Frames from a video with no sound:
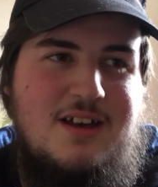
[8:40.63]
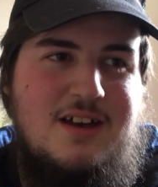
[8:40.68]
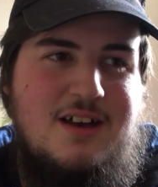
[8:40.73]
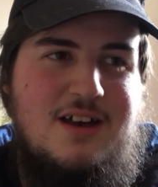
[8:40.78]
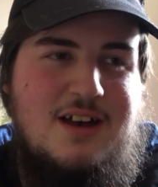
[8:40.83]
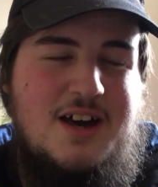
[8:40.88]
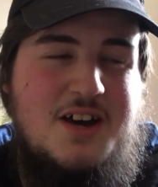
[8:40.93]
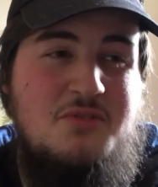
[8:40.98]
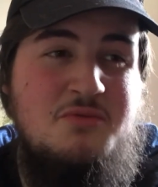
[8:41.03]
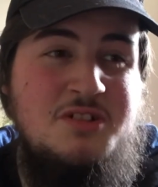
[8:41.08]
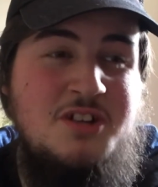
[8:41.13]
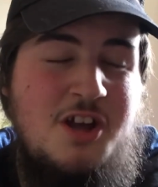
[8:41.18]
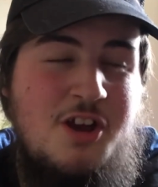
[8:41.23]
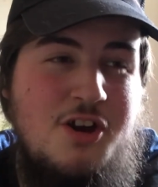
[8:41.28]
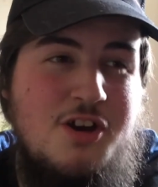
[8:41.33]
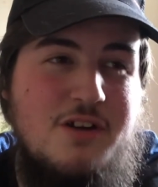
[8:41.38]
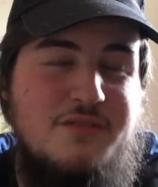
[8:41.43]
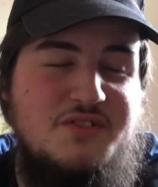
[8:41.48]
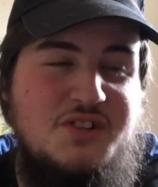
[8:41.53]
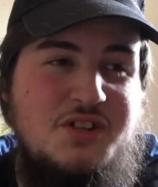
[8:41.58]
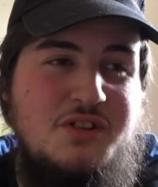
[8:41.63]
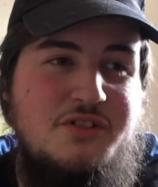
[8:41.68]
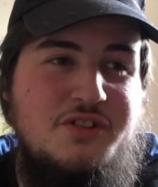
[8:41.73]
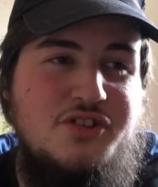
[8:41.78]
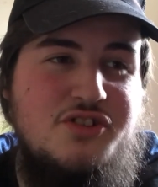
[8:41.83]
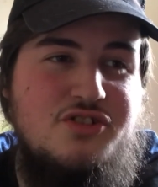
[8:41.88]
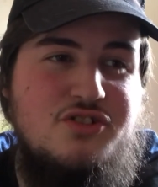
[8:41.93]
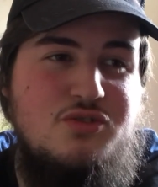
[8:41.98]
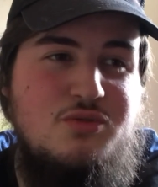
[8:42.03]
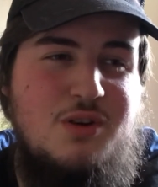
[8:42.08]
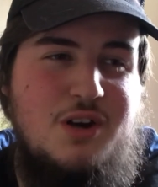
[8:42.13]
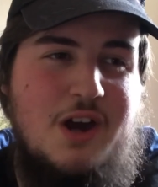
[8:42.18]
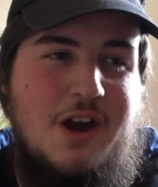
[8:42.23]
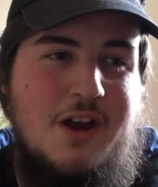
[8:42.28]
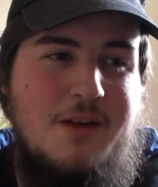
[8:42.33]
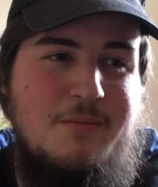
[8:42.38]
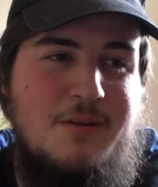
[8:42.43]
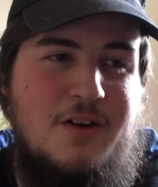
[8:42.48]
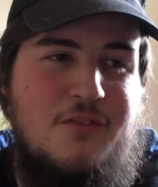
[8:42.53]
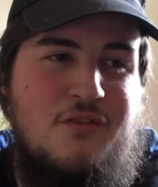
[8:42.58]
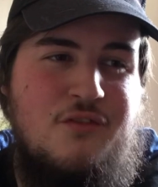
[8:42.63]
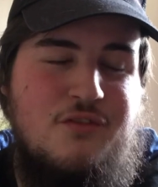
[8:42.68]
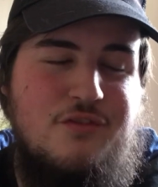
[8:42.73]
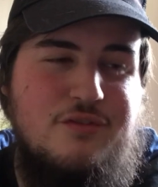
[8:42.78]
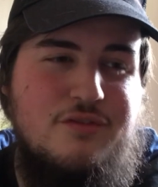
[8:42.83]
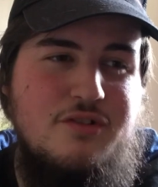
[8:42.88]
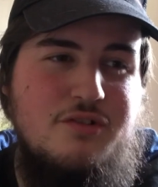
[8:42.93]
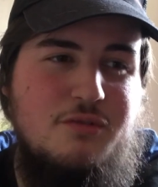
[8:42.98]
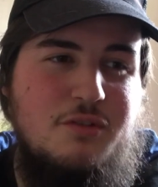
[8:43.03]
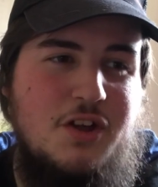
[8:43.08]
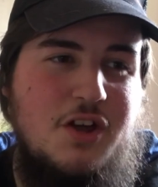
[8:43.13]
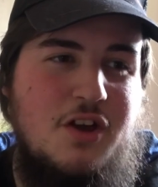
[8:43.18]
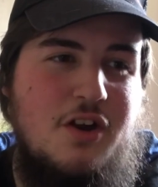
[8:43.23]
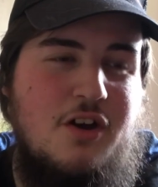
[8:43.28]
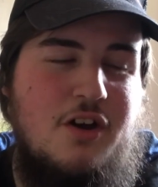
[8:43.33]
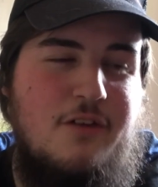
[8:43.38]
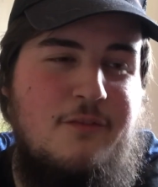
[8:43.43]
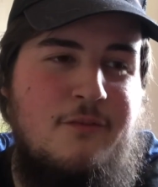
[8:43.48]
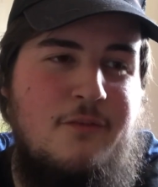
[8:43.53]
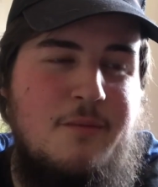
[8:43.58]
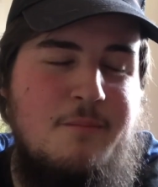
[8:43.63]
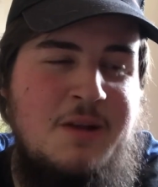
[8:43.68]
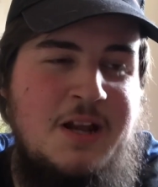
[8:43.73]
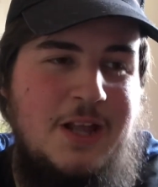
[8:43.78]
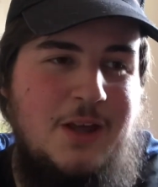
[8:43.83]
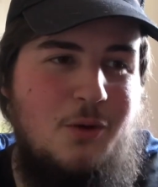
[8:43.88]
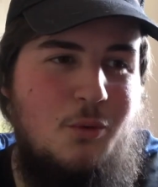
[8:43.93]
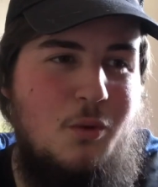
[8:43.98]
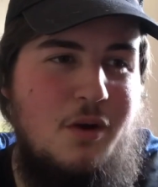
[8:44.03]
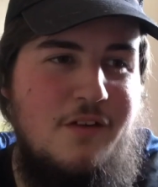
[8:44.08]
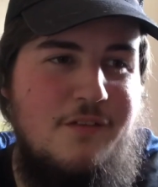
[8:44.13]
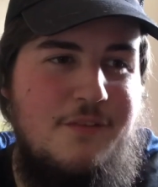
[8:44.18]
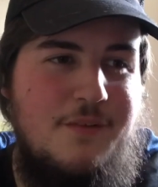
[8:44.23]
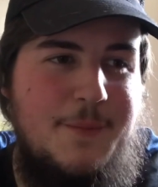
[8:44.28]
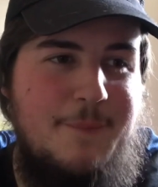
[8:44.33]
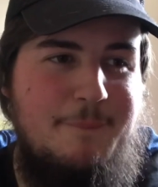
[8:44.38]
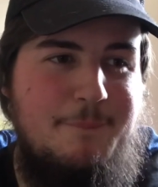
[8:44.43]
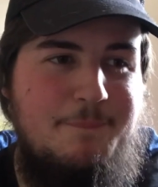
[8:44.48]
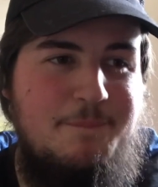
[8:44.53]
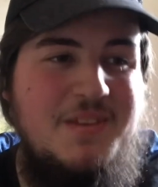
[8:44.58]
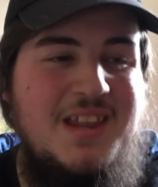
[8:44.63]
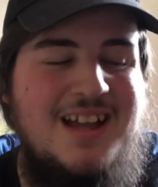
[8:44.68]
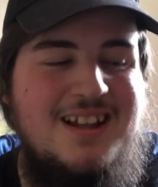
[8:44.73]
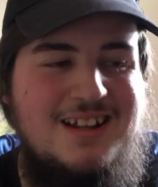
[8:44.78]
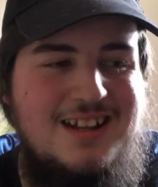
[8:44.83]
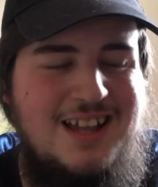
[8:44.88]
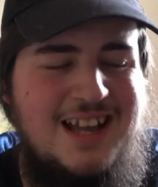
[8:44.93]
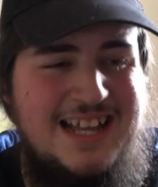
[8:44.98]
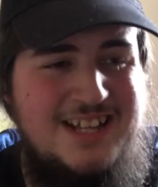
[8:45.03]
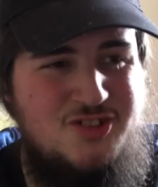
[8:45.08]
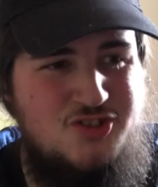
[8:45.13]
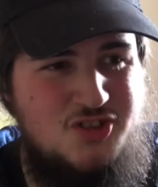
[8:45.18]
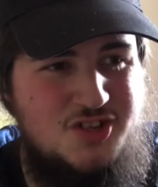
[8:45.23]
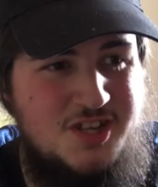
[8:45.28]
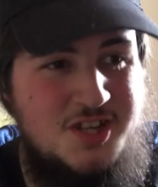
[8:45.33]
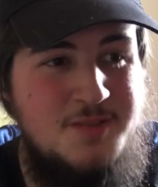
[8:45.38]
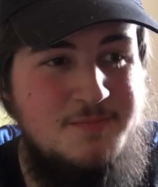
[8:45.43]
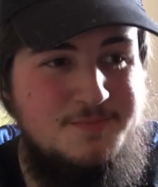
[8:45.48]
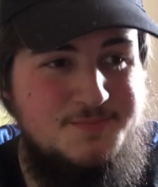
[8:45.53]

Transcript: How on earth do you describe a fruit that you're unfamiliar with? Lychee.